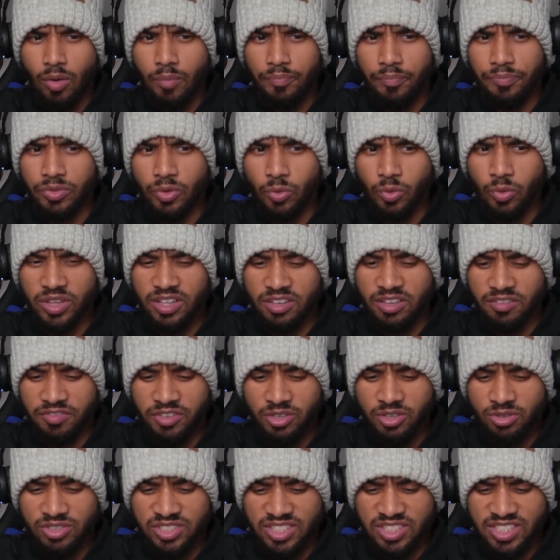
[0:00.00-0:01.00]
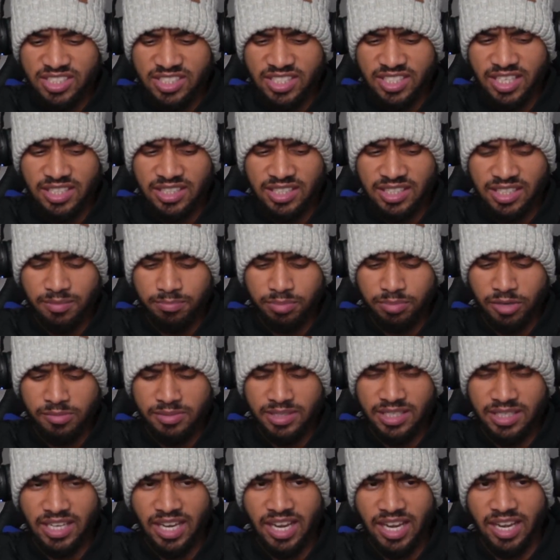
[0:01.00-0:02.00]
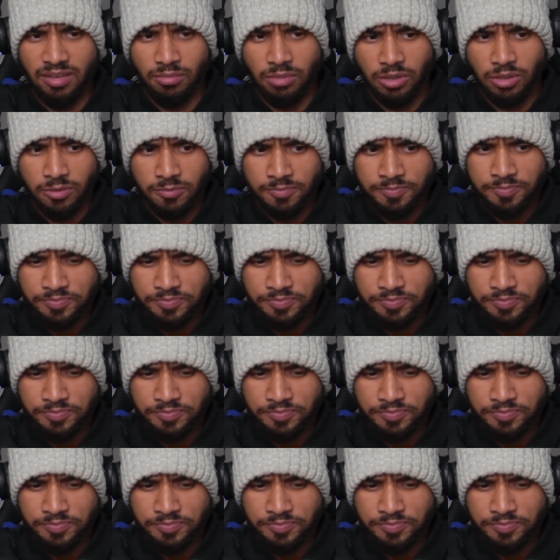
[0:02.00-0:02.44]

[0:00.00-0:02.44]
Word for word: with the views he's getting, he probably can, bro.